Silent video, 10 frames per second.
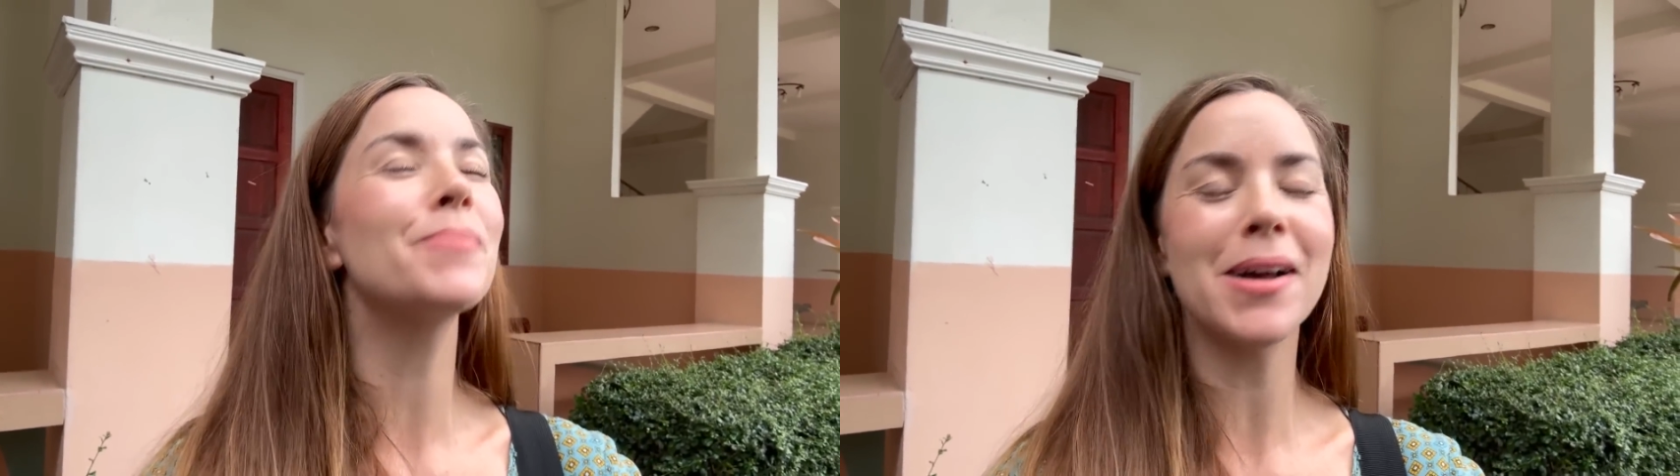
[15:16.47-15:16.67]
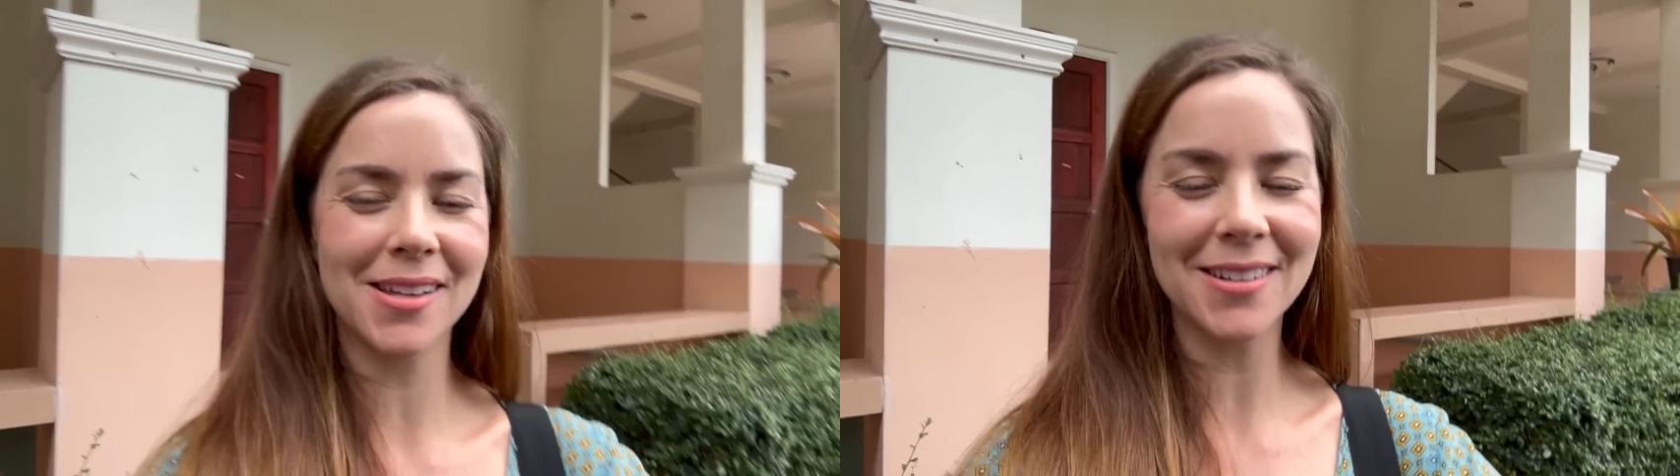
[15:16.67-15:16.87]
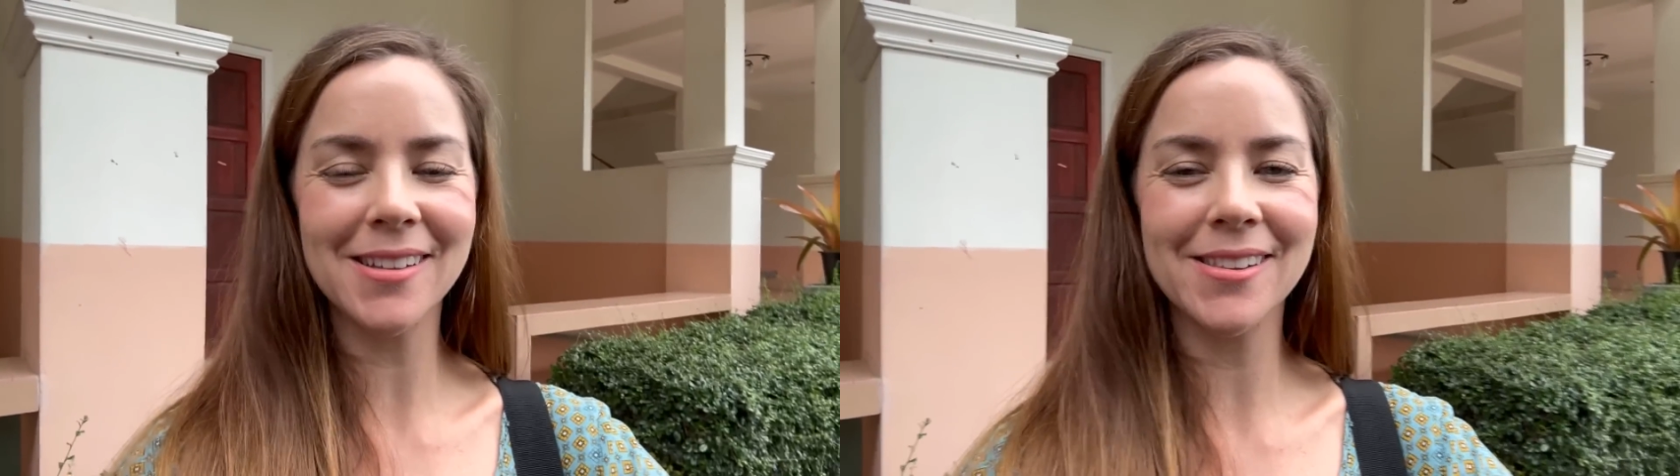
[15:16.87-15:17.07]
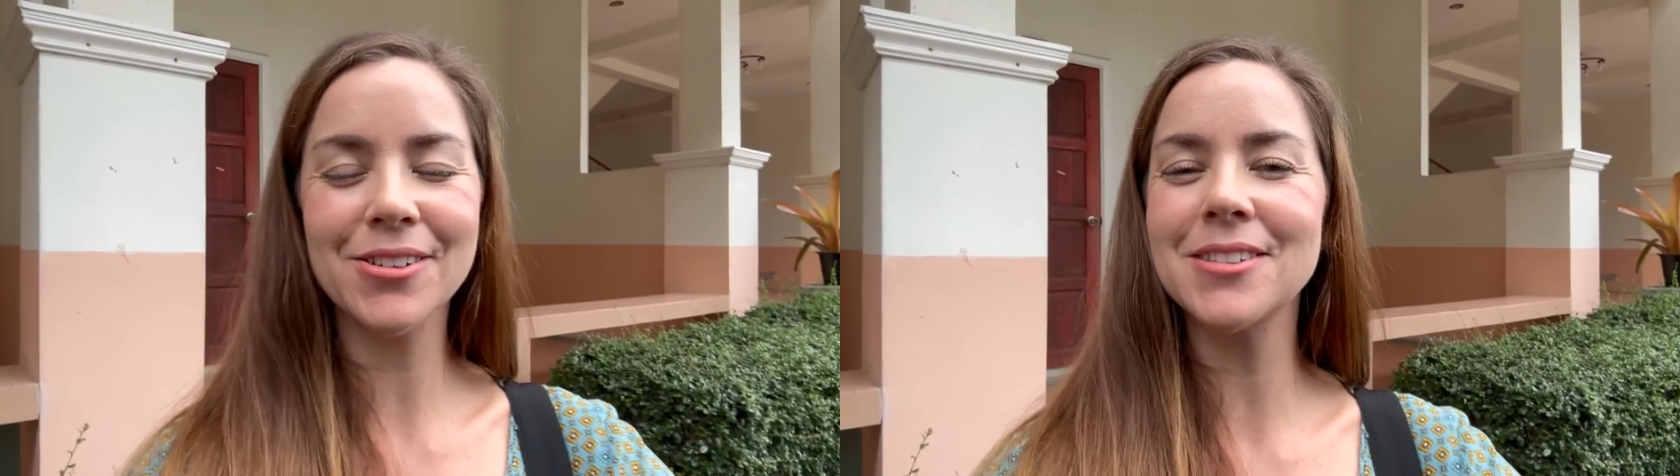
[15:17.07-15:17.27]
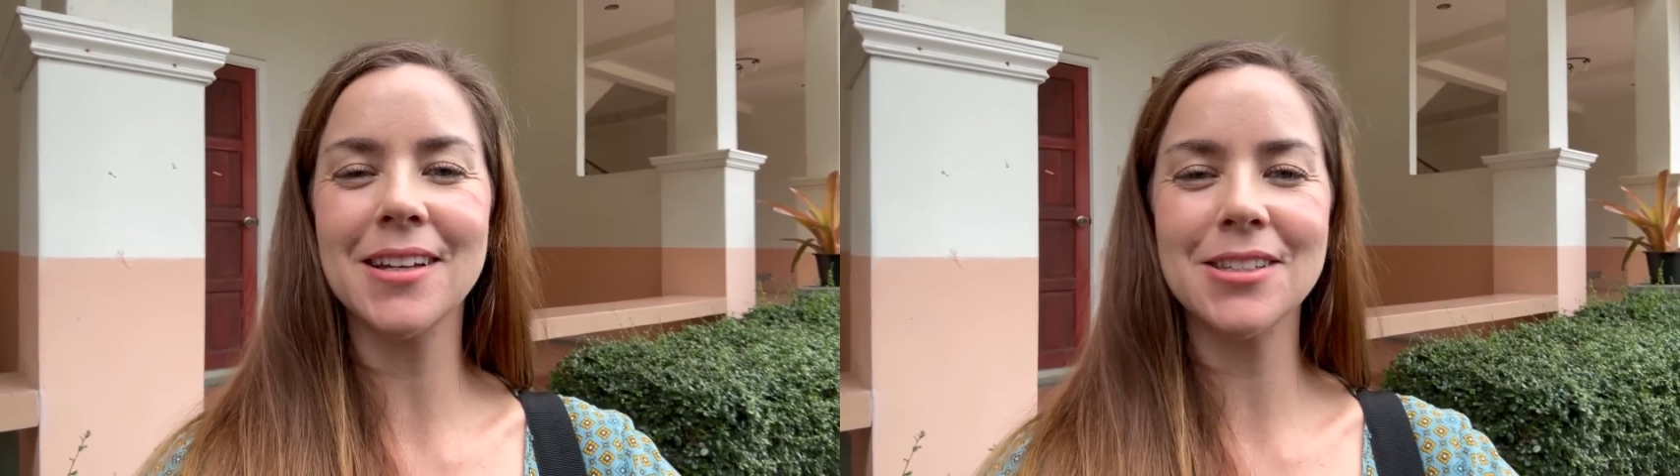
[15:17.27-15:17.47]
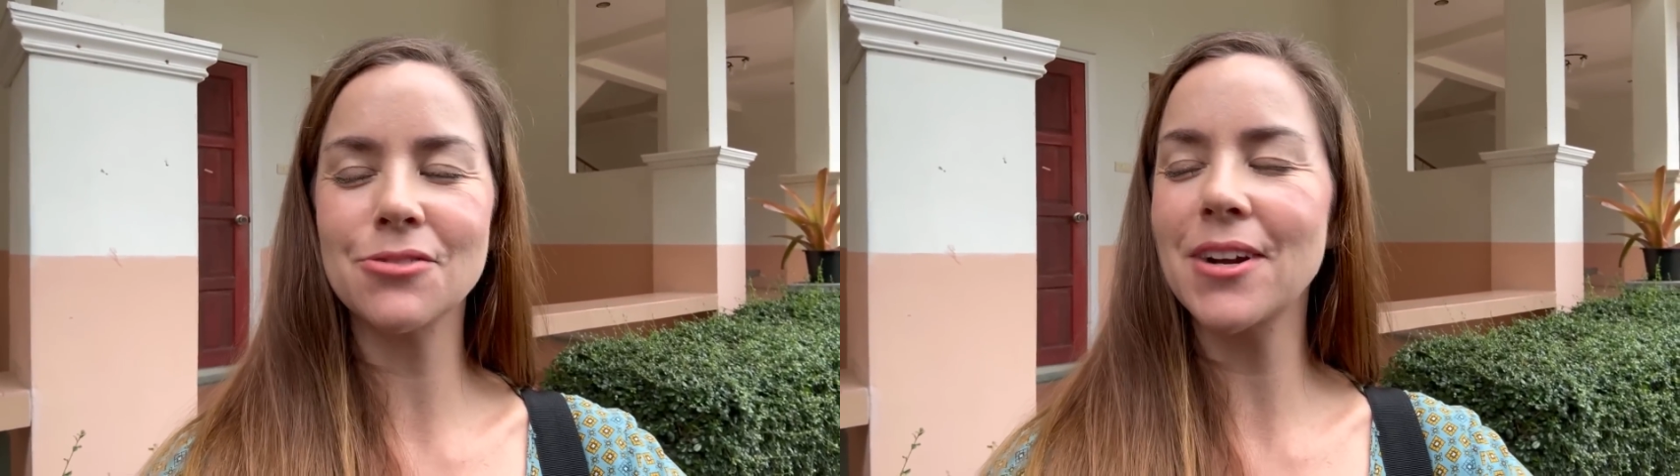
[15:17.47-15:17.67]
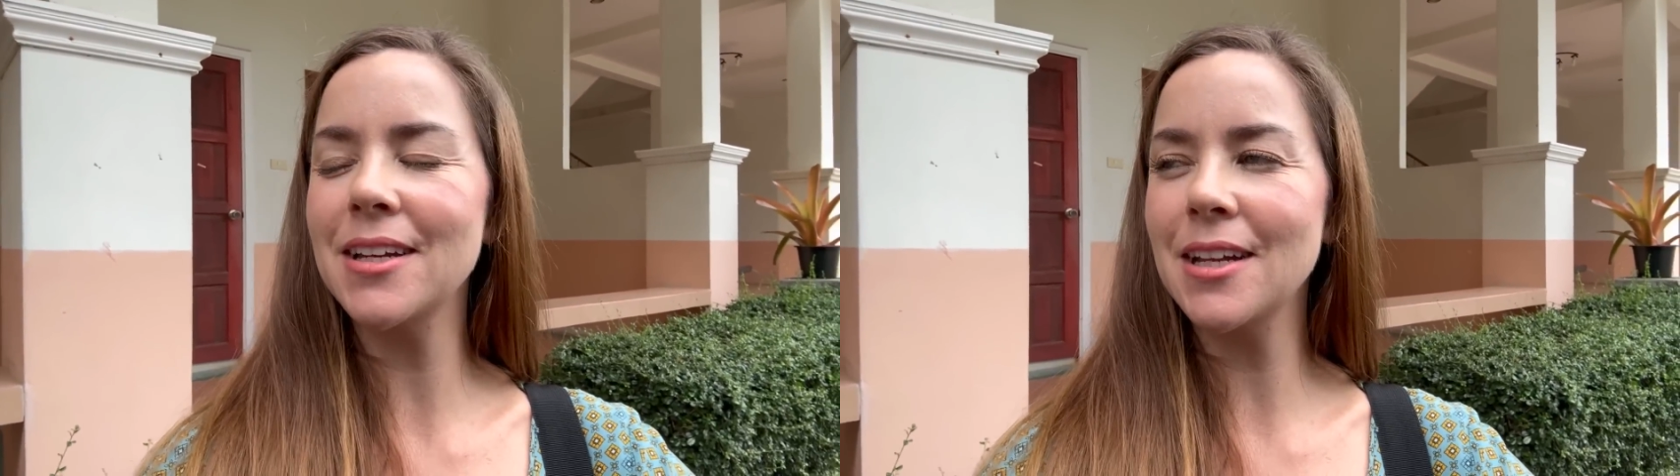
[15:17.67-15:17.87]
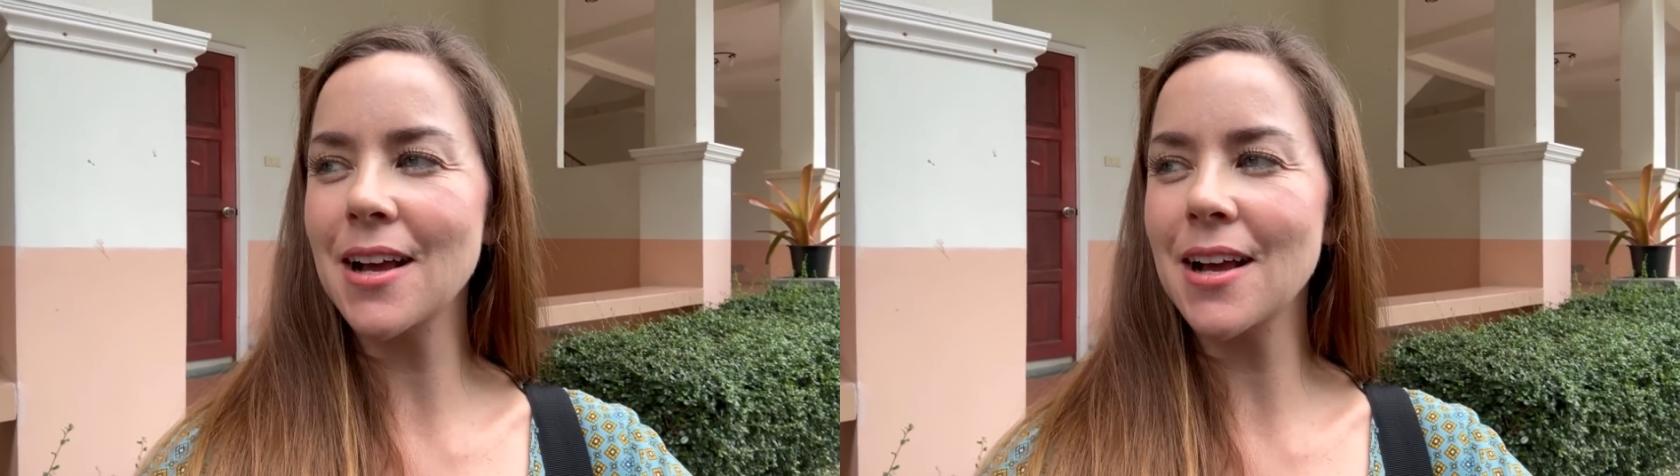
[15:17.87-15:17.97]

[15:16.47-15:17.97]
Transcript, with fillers: but it looks like it's raining.